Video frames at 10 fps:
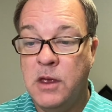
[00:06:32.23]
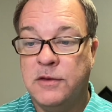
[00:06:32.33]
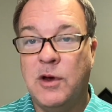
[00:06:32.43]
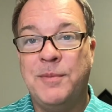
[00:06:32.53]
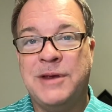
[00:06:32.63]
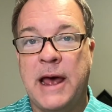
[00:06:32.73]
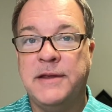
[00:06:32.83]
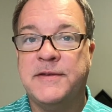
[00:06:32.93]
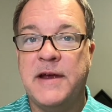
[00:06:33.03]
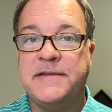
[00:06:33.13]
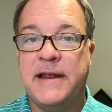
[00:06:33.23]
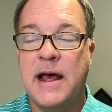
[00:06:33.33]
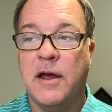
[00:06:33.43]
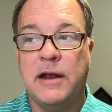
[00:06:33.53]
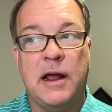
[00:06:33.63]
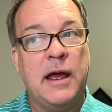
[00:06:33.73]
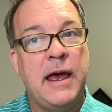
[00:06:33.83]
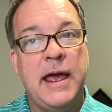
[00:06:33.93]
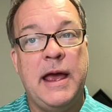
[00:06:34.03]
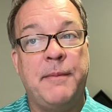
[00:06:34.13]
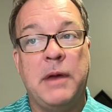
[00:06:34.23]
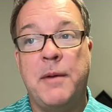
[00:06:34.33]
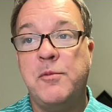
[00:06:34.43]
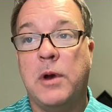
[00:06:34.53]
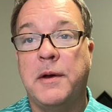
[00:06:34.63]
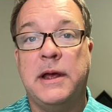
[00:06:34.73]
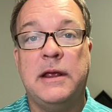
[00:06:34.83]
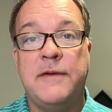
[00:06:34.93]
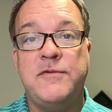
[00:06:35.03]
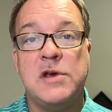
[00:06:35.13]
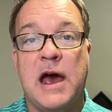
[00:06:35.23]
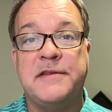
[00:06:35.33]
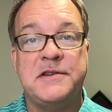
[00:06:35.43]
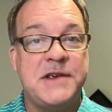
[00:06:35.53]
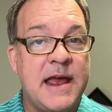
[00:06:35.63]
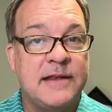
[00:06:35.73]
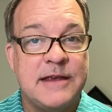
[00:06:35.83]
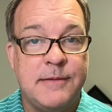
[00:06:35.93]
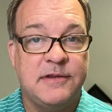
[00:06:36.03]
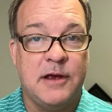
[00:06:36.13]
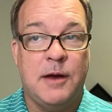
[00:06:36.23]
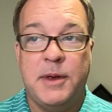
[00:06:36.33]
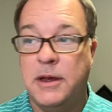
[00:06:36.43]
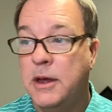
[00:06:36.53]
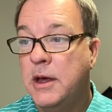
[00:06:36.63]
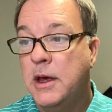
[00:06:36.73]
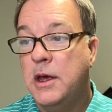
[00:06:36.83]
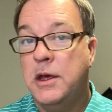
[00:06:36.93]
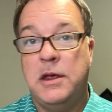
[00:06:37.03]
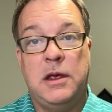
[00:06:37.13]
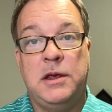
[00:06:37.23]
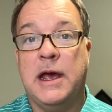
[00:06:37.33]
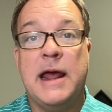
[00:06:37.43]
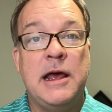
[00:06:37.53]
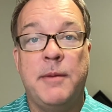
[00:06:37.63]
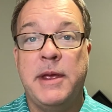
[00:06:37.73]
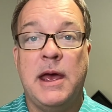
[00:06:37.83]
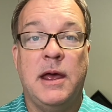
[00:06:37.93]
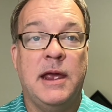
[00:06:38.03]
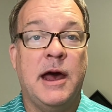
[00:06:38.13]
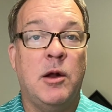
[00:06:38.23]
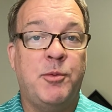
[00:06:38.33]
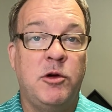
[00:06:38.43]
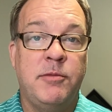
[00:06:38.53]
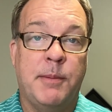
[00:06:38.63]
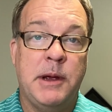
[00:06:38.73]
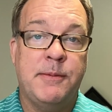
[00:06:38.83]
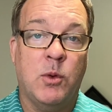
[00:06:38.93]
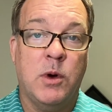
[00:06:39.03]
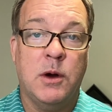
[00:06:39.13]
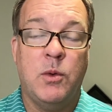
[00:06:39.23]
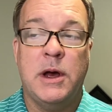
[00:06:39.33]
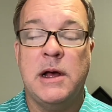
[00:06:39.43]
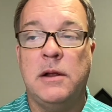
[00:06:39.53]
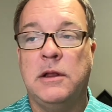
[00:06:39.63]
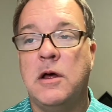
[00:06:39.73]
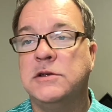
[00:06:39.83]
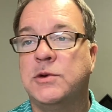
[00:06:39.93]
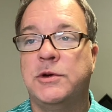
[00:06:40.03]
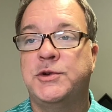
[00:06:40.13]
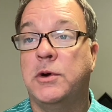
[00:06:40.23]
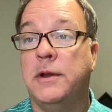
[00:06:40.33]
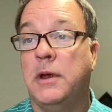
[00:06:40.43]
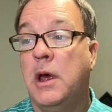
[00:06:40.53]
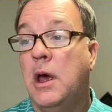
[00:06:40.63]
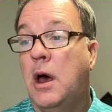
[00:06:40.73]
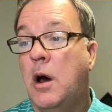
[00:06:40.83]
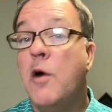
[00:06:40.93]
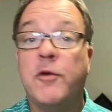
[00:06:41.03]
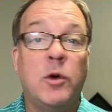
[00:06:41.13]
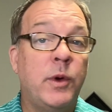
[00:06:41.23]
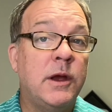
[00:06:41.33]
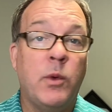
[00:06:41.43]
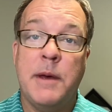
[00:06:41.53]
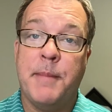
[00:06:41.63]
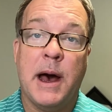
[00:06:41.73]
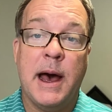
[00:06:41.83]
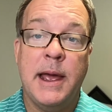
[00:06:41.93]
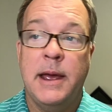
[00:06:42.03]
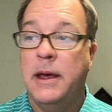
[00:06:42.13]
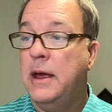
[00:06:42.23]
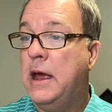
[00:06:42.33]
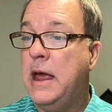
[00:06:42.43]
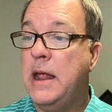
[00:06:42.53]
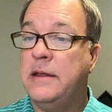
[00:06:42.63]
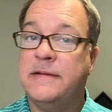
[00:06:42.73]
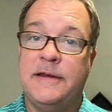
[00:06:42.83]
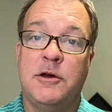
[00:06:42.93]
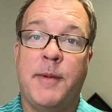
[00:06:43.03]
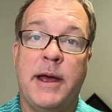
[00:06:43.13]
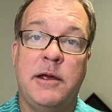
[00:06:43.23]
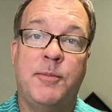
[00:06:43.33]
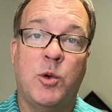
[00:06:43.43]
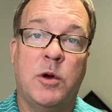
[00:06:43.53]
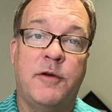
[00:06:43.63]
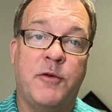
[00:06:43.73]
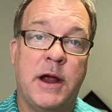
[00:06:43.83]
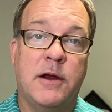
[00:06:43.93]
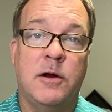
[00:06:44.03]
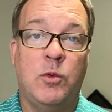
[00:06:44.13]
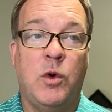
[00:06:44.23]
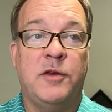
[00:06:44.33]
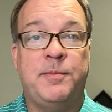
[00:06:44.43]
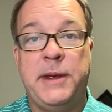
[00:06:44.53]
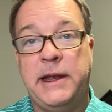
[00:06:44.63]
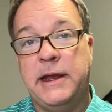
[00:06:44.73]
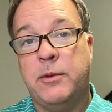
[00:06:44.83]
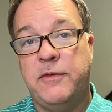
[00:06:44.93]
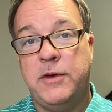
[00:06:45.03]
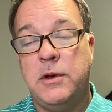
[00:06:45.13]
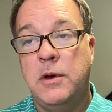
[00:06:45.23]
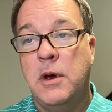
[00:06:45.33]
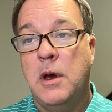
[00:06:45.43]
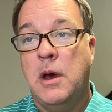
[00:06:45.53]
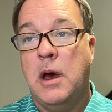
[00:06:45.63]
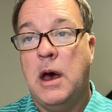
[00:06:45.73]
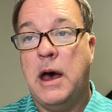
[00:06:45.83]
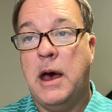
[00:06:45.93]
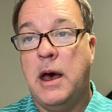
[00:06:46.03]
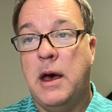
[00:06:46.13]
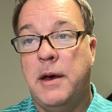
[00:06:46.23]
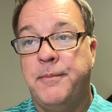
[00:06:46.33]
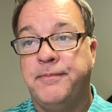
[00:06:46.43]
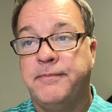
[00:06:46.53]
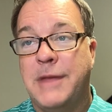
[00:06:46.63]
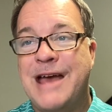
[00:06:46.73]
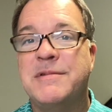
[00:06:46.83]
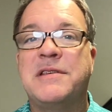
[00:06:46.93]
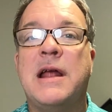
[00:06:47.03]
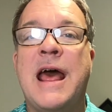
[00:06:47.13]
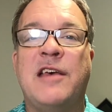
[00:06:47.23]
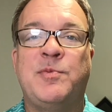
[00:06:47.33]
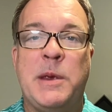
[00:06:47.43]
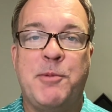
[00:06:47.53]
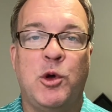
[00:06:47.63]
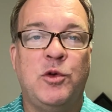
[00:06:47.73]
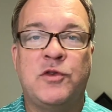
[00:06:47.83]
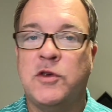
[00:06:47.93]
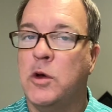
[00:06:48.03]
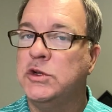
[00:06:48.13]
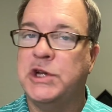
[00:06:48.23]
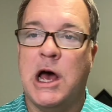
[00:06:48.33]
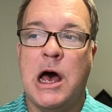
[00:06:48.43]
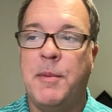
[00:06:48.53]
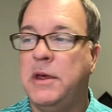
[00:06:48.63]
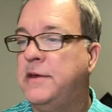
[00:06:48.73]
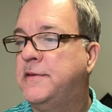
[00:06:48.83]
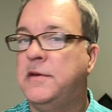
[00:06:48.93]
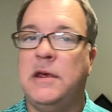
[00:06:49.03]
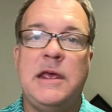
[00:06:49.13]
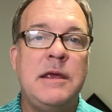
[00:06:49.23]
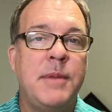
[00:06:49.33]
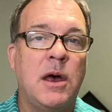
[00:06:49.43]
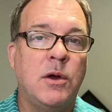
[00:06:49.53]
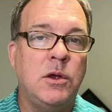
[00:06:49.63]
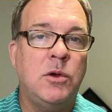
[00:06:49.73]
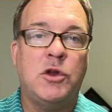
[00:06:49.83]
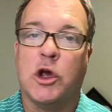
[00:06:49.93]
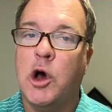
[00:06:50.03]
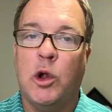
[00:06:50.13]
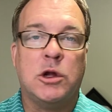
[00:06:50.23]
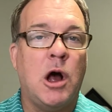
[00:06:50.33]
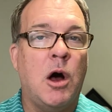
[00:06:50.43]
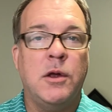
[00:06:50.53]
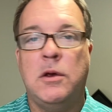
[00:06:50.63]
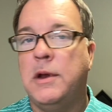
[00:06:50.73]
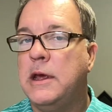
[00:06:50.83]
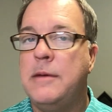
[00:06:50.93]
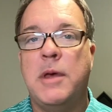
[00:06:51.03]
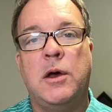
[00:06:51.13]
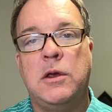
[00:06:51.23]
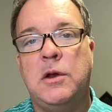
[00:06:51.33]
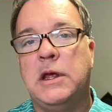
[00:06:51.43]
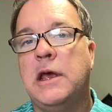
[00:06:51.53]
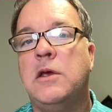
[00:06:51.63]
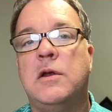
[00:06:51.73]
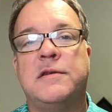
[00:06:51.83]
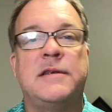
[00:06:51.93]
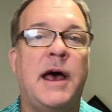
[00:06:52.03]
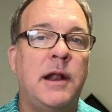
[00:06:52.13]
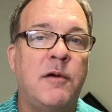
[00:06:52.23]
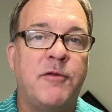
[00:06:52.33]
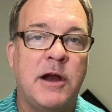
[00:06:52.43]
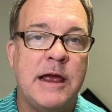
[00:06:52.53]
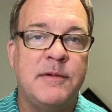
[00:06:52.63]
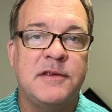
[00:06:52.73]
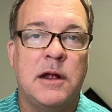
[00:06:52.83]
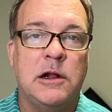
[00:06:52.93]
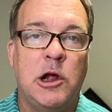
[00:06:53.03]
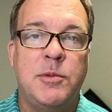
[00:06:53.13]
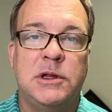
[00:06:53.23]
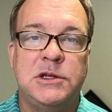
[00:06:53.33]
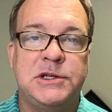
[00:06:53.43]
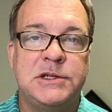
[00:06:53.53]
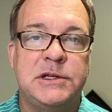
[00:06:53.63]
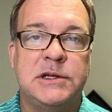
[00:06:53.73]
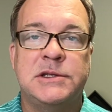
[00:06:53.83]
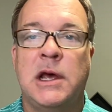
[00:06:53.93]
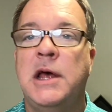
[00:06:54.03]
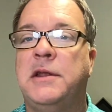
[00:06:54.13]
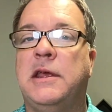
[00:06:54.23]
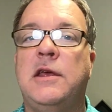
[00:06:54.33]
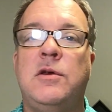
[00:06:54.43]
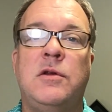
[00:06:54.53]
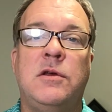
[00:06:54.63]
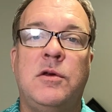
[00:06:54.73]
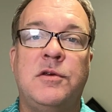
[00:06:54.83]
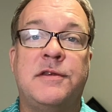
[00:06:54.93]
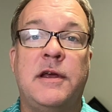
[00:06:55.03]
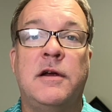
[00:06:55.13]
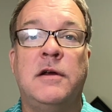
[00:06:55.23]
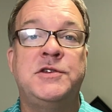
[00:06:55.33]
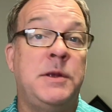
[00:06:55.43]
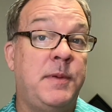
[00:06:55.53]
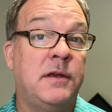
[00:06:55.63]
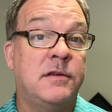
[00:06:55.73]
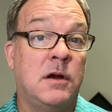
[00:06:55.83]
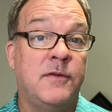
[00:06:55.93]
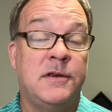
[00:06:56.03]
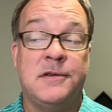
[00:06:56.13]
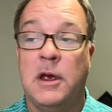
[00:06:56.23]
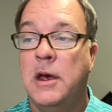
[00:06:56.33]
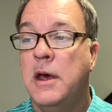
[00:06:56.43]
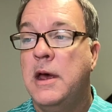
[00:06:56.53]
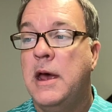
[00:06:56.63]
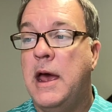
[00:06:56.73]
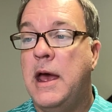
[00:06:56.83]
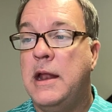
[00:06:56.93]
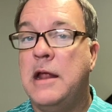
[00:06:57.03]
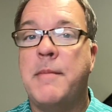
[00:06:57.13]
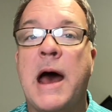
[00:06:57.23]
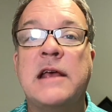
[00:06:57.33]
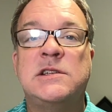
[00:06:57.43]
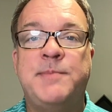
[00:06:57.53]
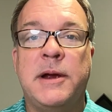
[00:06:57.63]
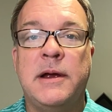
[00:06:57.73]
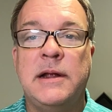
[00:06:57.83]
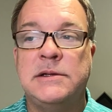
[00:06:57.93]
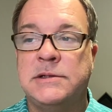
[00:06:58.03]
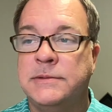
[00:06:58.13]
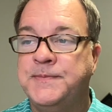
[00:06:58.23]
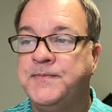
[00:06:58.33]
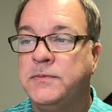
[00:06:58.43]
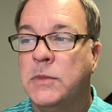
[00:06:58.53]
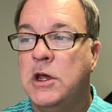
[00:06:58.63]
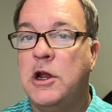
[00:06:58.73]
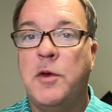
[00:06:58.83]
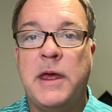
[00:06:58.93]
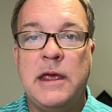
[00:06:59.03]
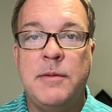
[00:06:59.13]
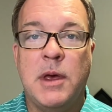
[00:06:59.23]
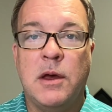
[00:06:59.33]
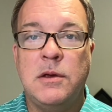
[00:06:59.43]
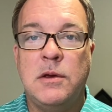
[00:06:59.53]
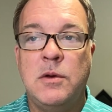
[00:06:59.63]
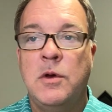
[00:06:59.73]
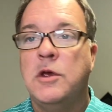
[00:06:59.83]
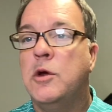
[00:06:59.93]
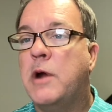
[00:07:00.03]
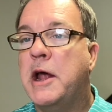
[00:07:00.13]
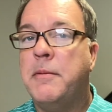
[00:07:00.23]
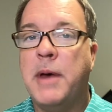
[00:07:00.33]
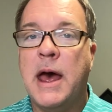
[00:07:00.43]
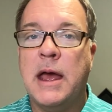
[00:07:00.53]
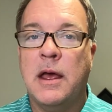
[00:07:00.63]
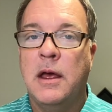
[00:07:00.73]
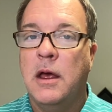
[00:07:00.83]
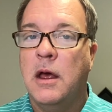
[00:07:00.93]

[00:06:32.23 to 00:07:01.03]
So I'm kind of stressing out. You're like, hey, I'm going to give you guys a chance, Amazon, but you got to help me out. You got to approve my paperwork. Well, long story short, over a week went by, and still my importer of record was pending review. Amazon has people whose sole job is to email you, to cold call you, to email you, to get you to sign up for Amazon Global Logistics, to get you to use their shipping service. And in my experience, you know, they email you, you write them back.